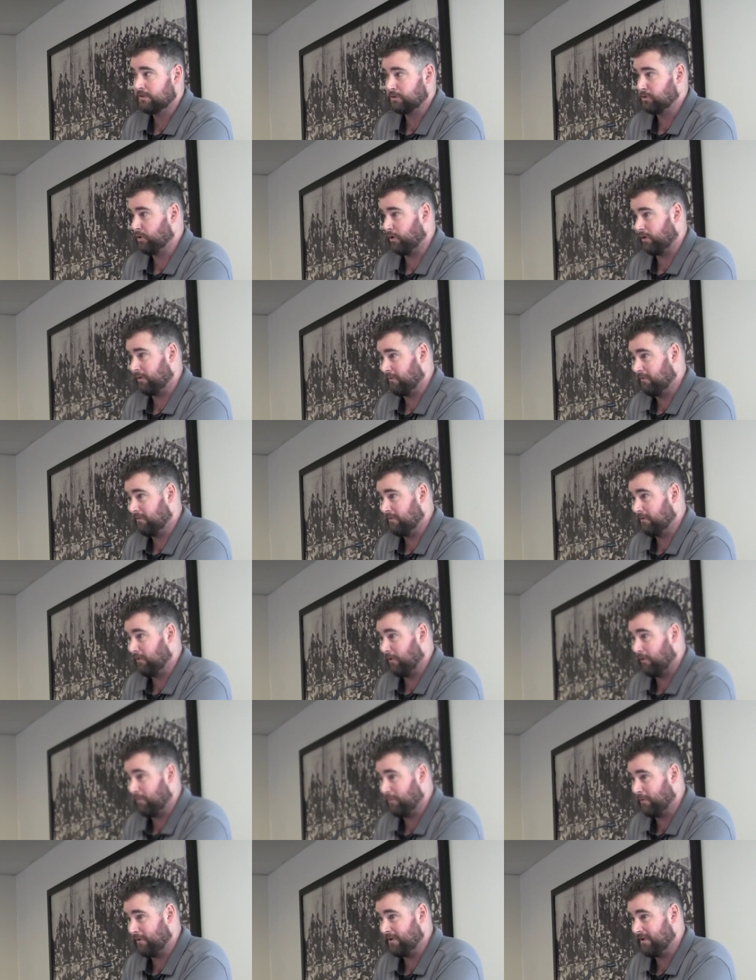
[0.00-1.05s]
it's not,
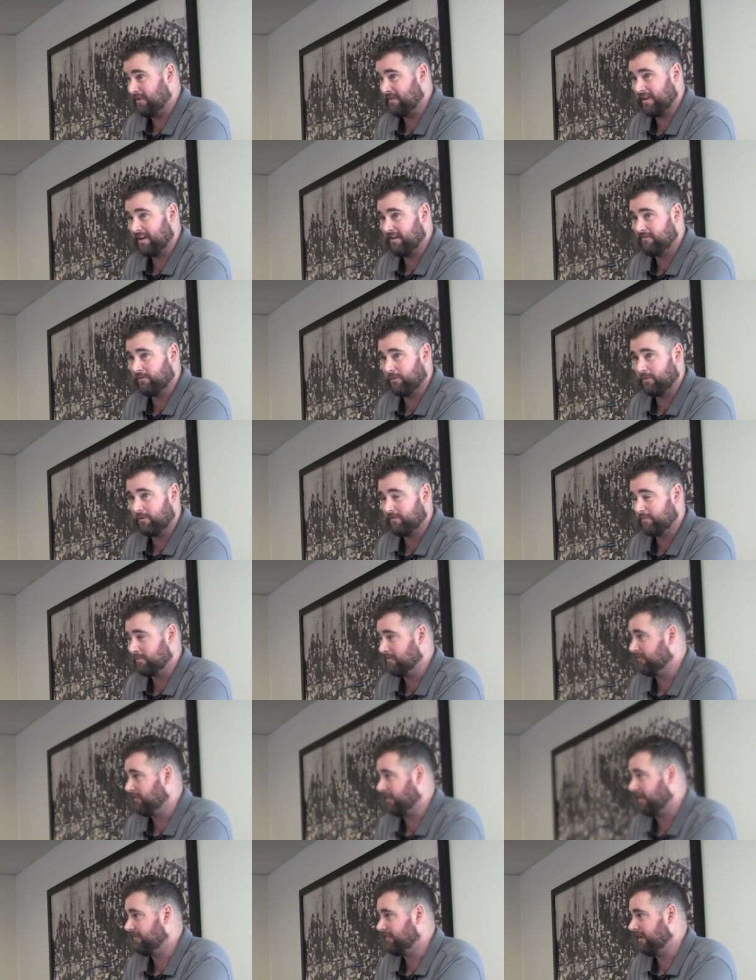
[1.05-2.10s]
not what you're there for from
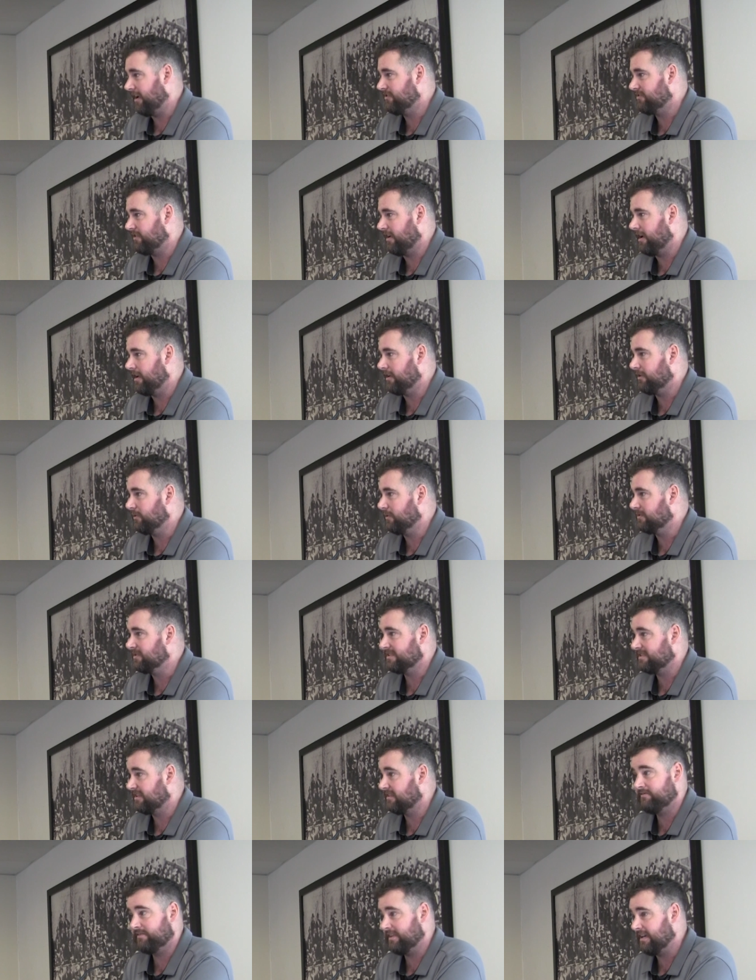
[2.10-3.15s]
a five day training course.
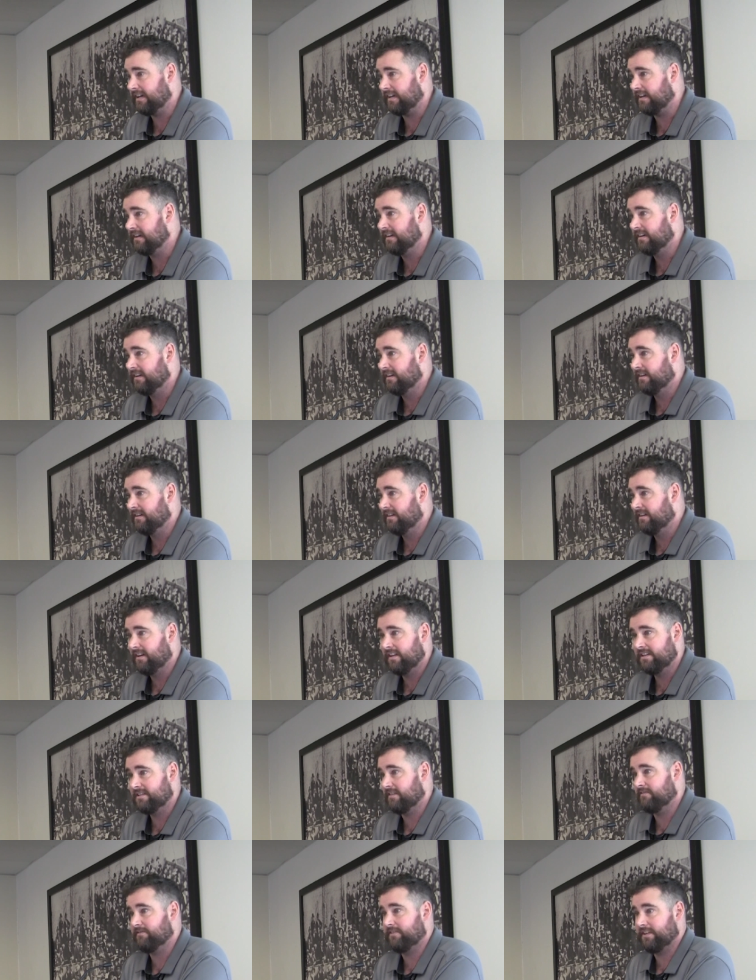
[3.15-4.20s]
It's unfair.
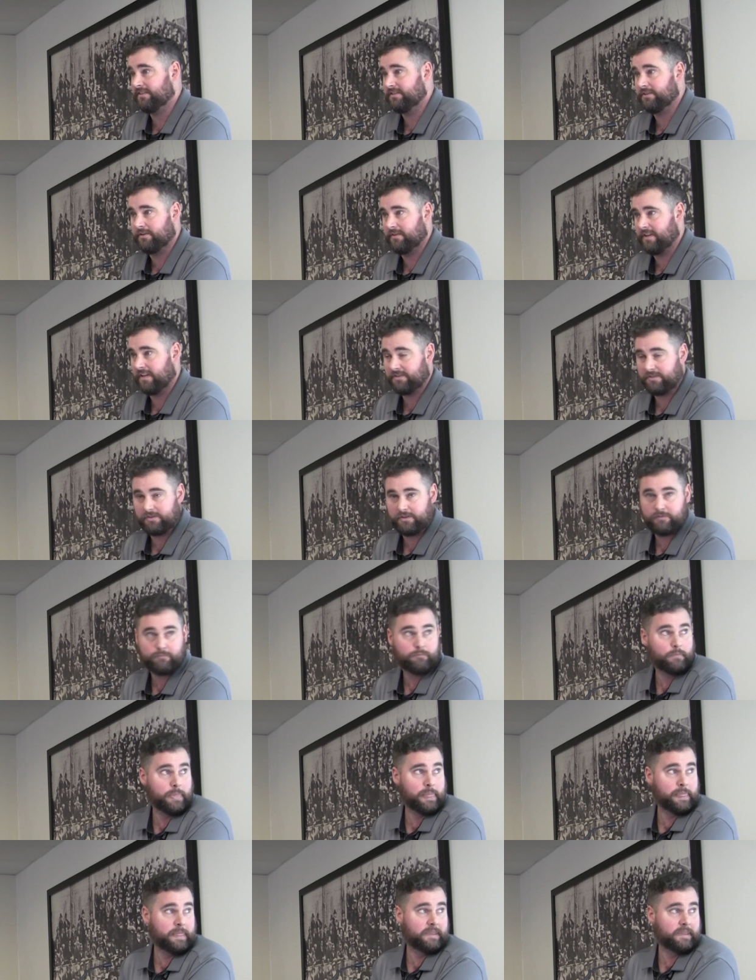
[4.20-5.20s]
It's unfair to do that to you.